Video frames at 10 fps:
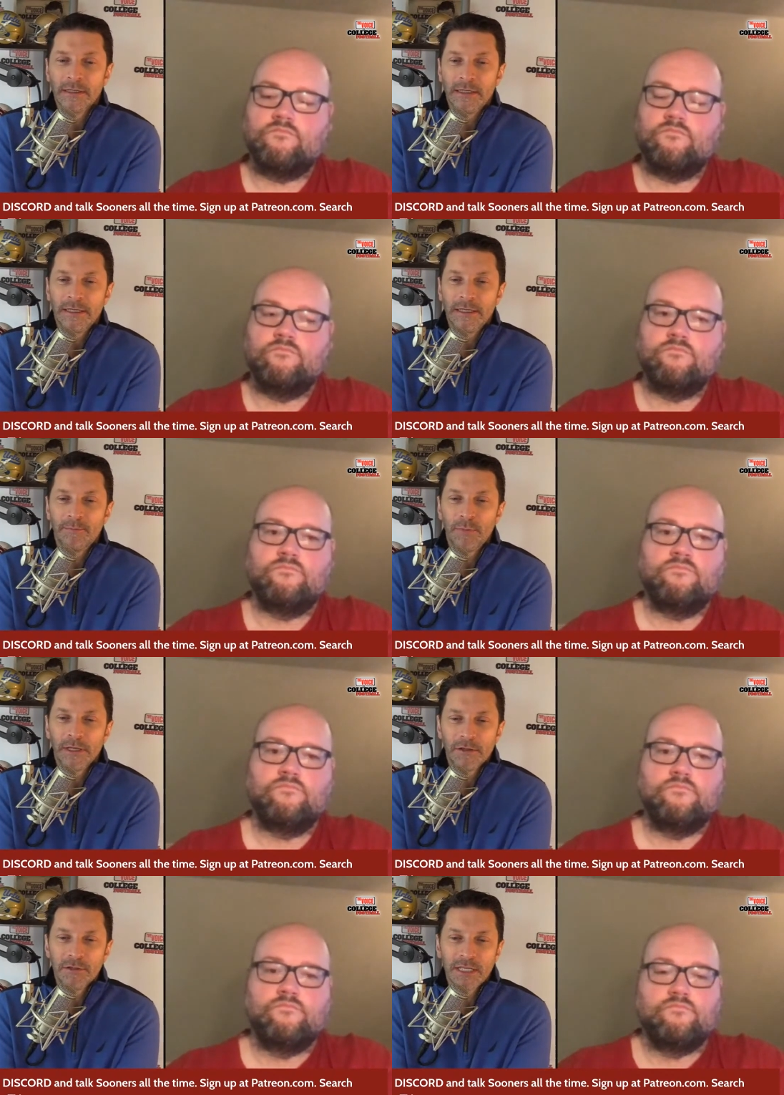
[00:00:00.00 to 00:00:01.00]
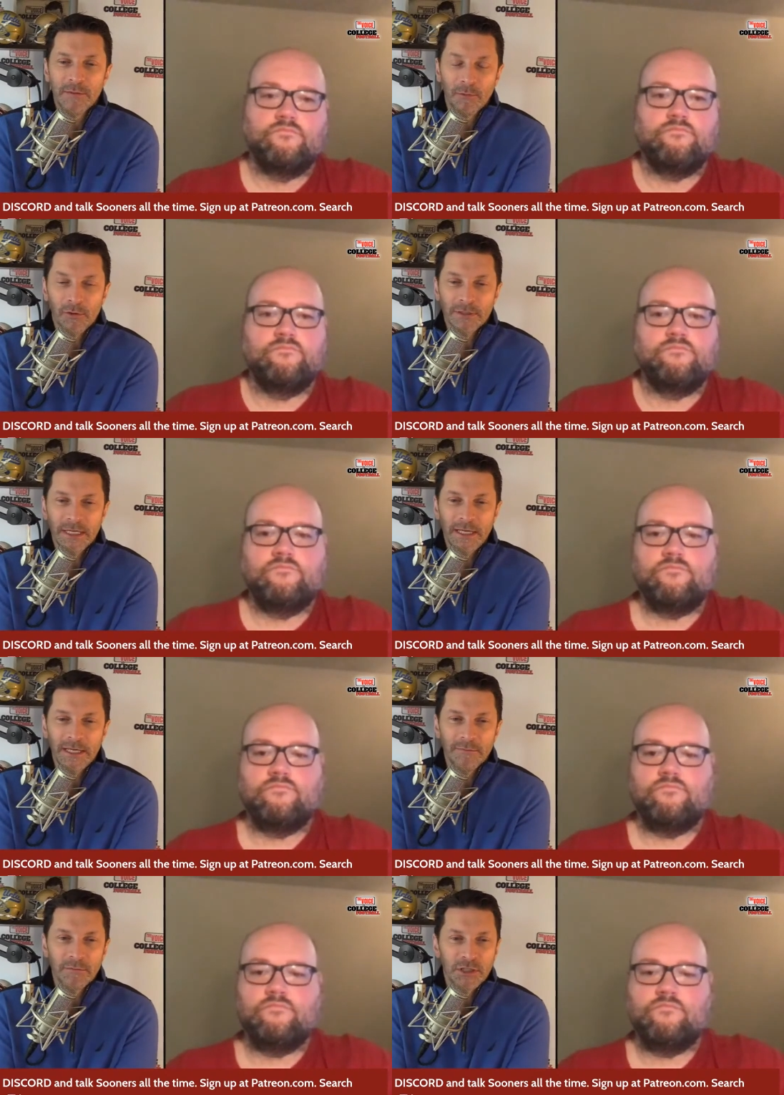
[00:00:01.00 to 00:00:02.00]
Speaker 1: uh, but you see more
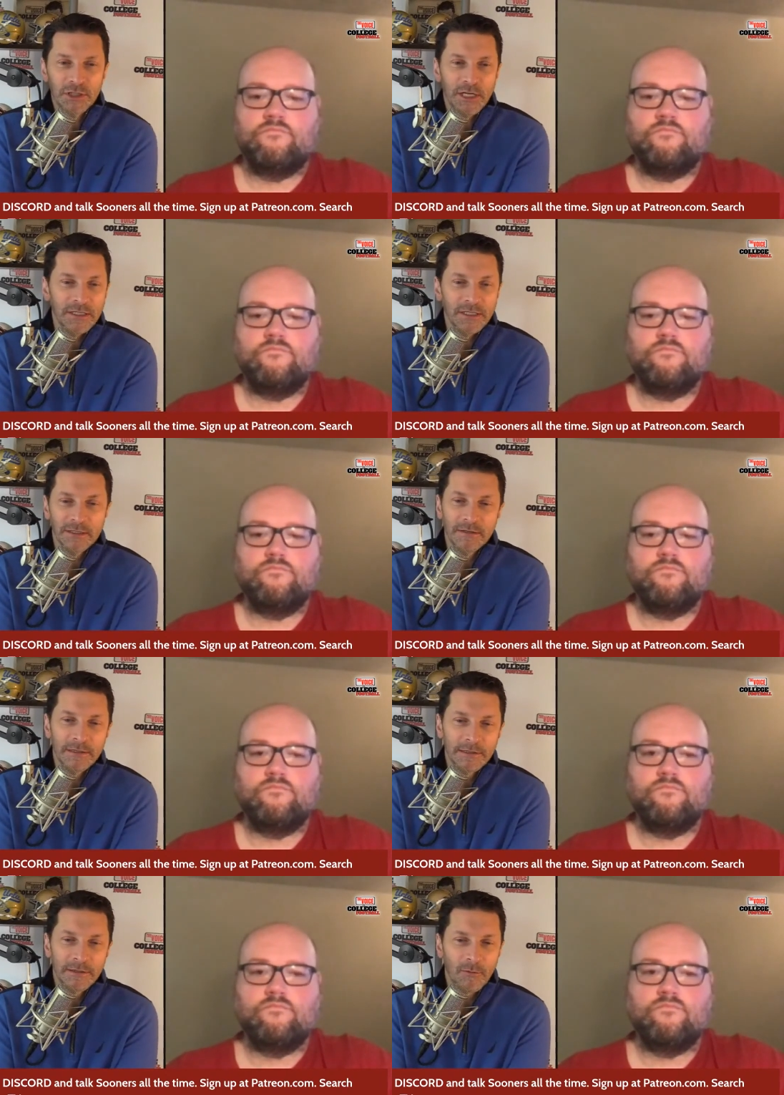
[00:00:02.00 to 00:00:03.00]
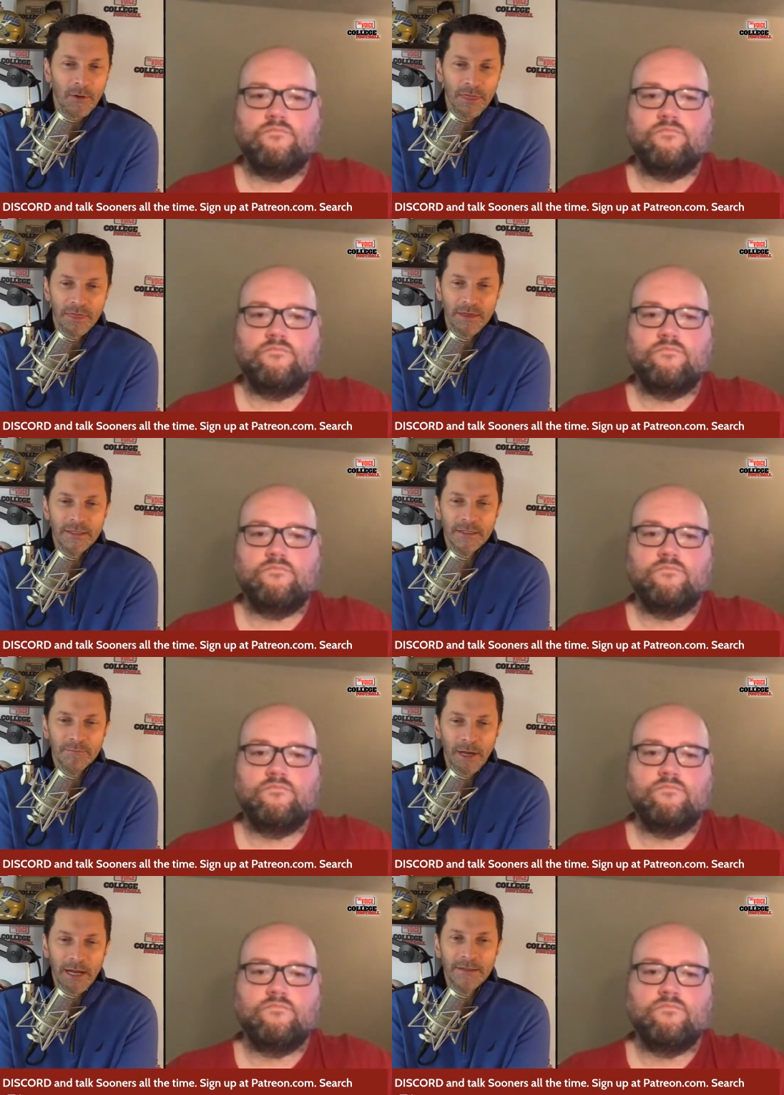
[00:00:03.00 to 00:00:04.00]
teams just with this
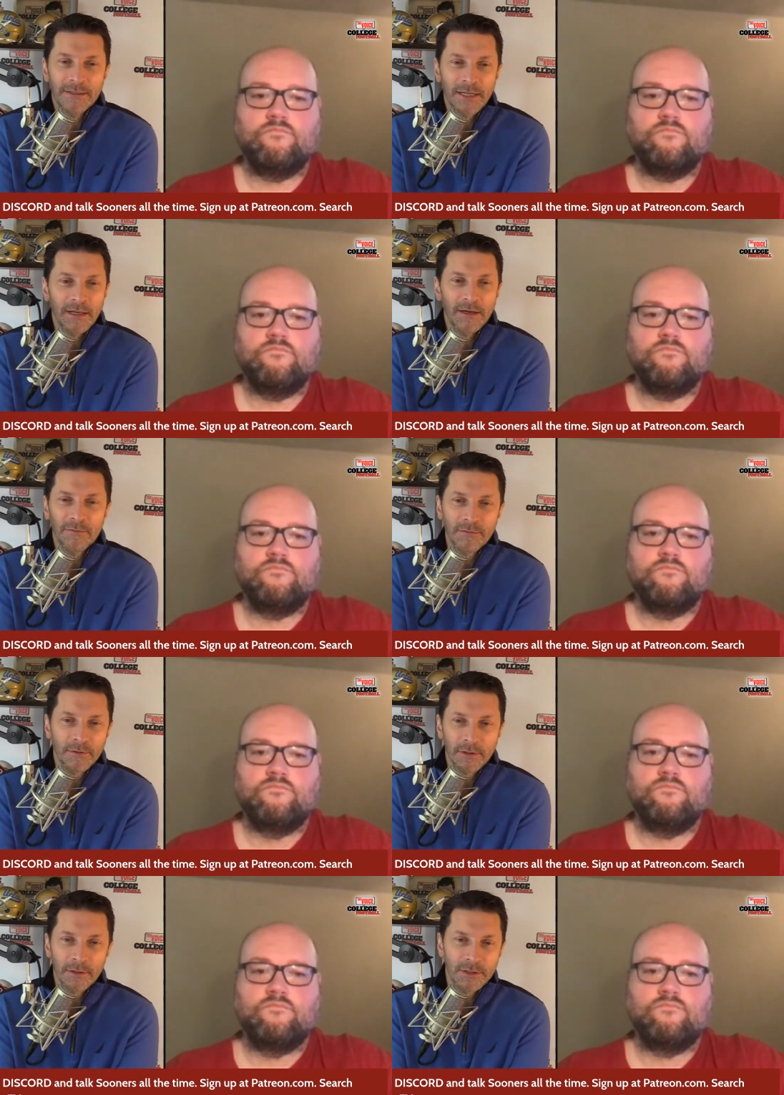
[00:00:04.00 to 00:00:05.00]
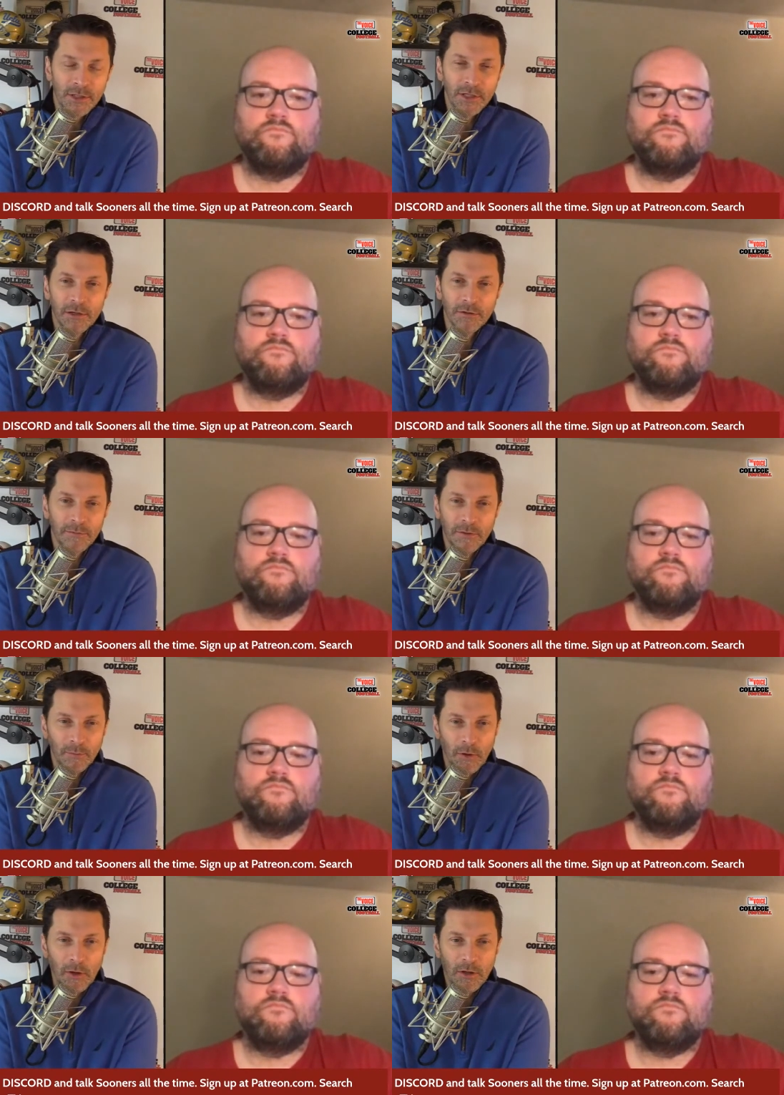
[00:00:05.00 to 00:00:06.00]
mindset of secure the
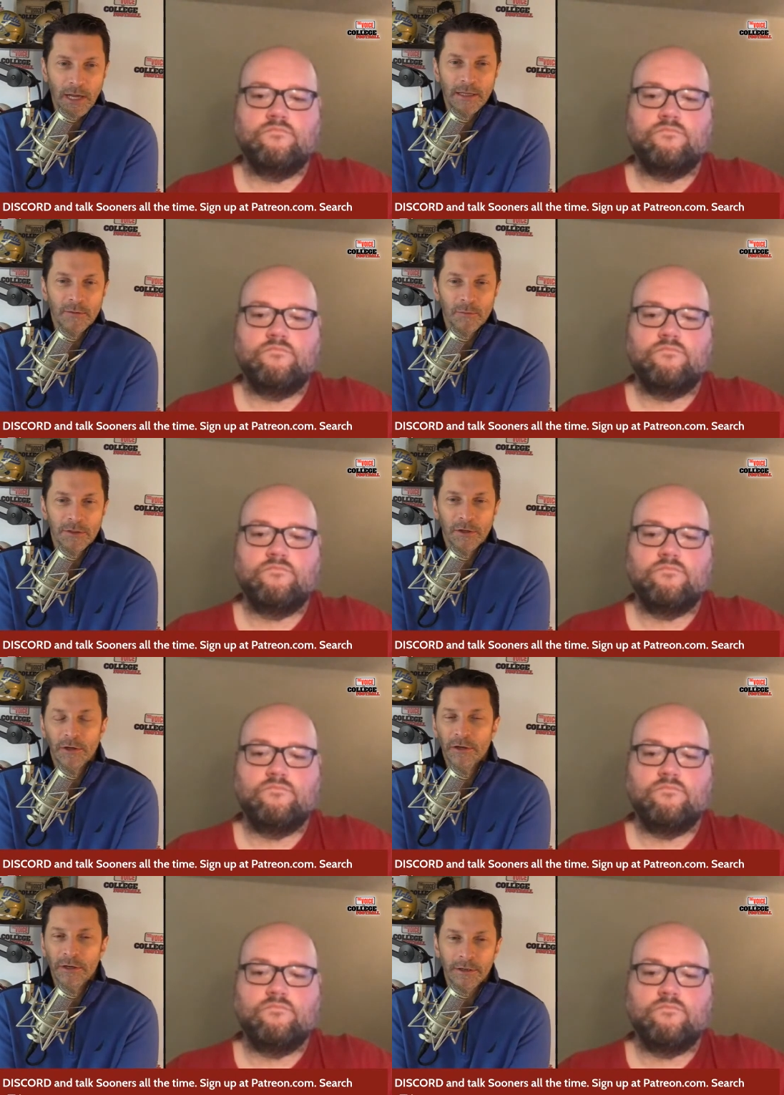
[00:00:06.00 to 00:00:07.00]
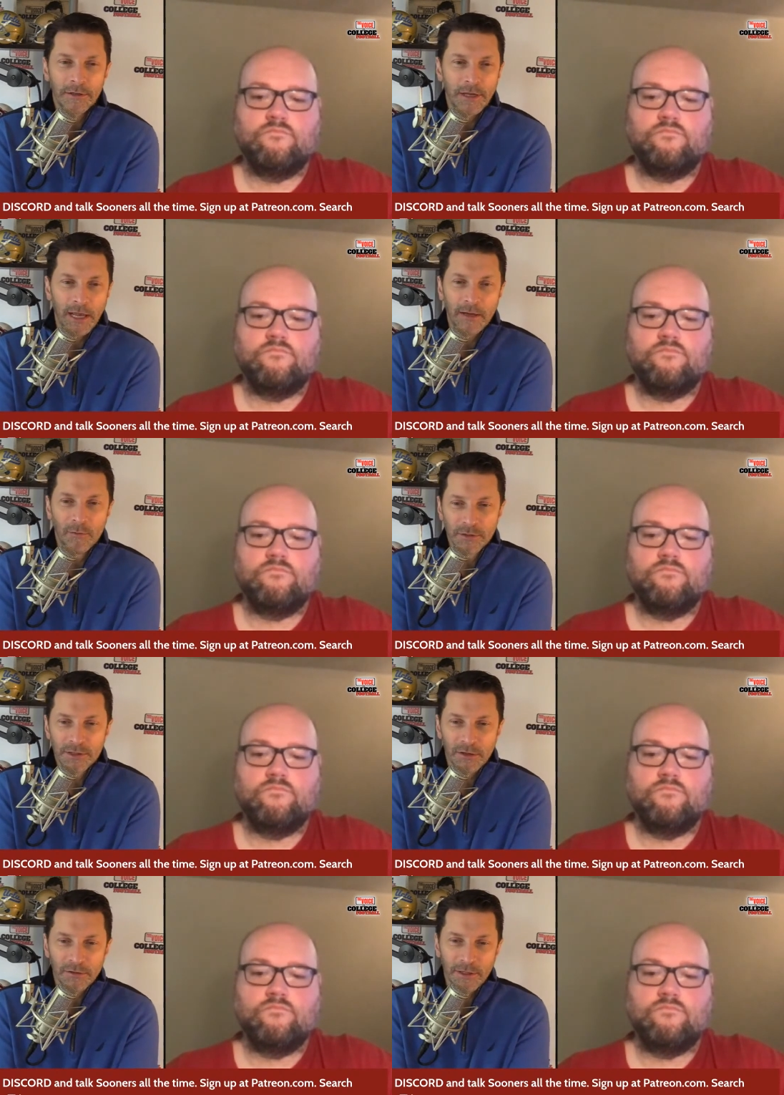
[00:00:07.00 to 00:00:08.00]
football on the return, and we'll
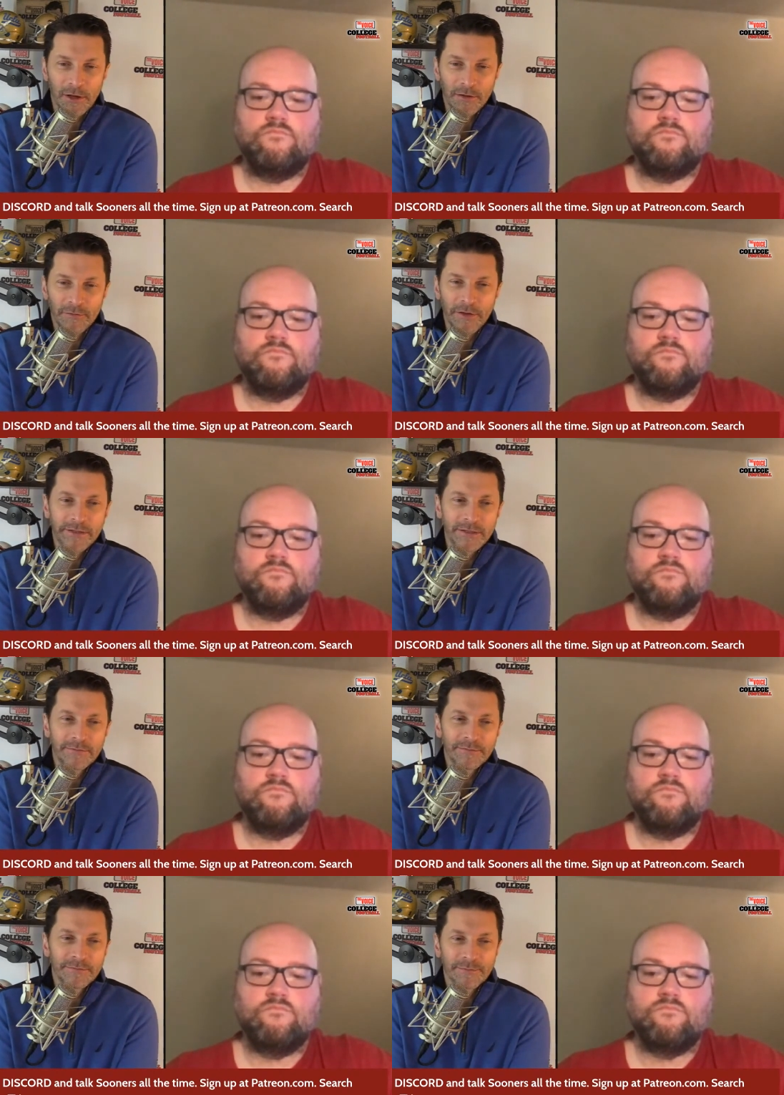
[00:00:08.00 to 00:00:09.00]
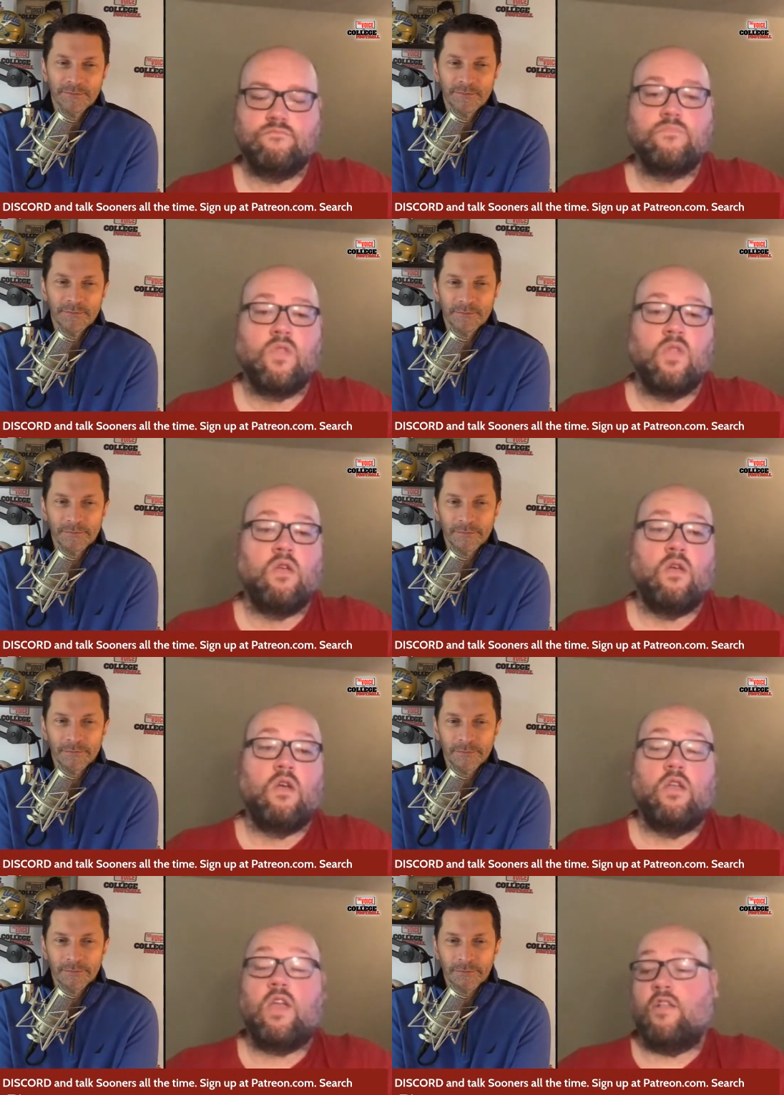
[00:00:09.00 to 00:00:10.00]
start the offense.
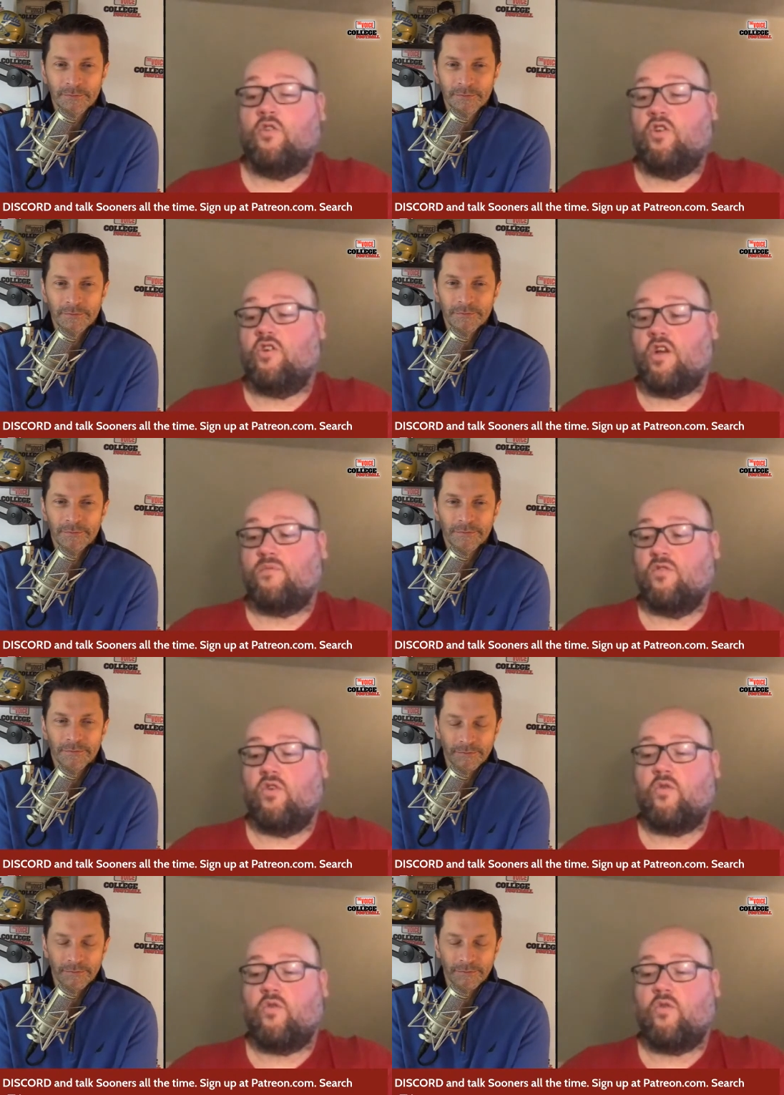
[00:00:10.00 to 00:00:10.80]
Speaker 2: Yeah, no, you're absolutely